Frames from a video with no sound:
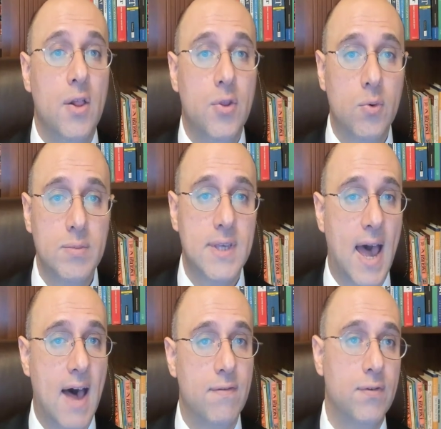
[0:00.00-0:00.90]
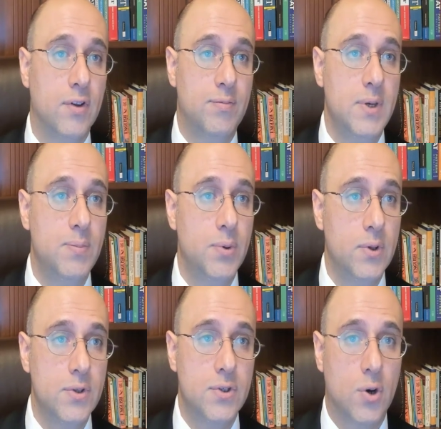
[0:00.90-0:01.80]
The room is half full of
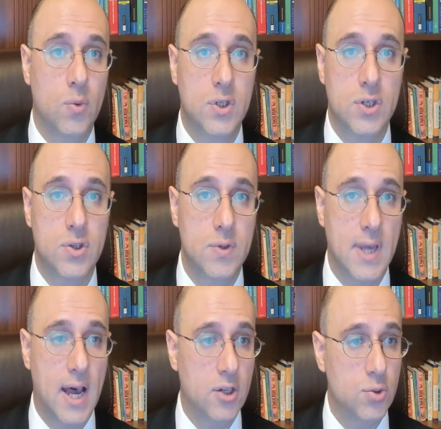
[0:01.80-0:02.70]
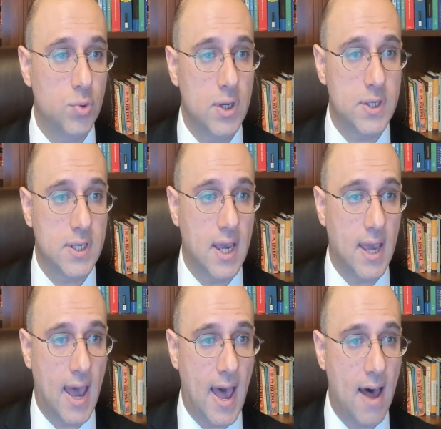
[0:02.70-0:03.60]
people, so we just use algebra and say
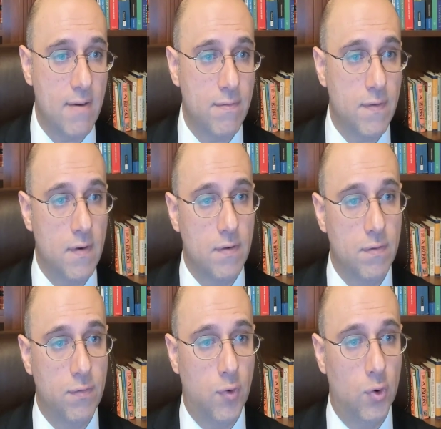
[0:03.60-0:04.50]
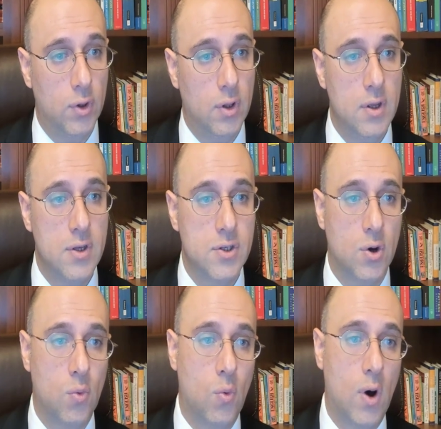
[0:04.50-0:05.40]
half full,
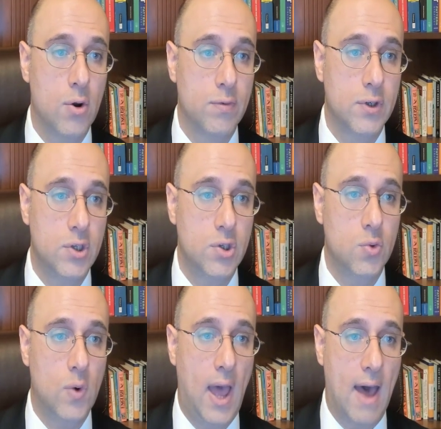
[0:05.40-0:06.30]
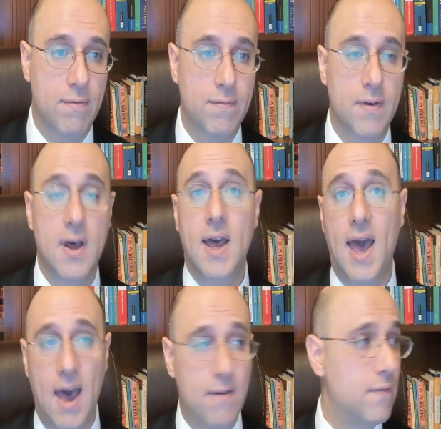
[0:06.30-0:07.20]
so 1 over 2 F.
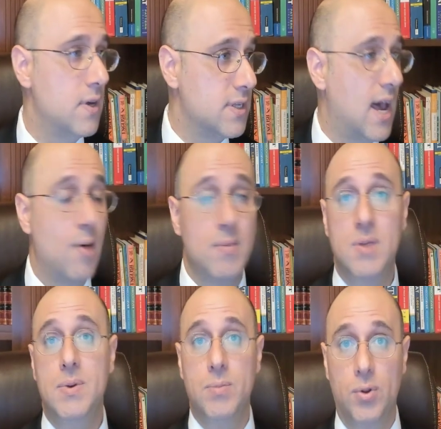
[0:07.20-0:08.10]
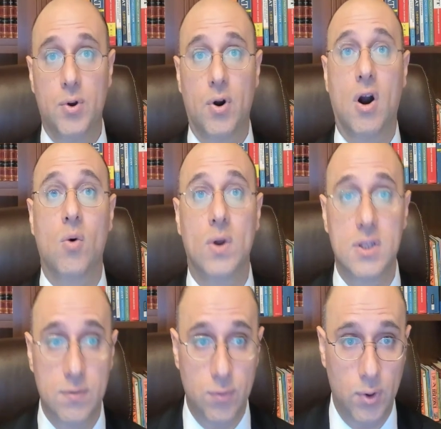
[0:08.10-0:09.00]
F is how many people there are when
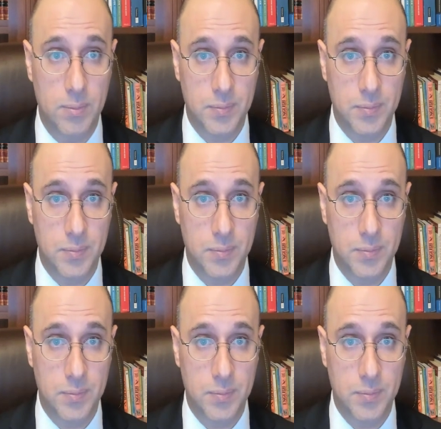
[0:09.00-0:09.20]
it's full.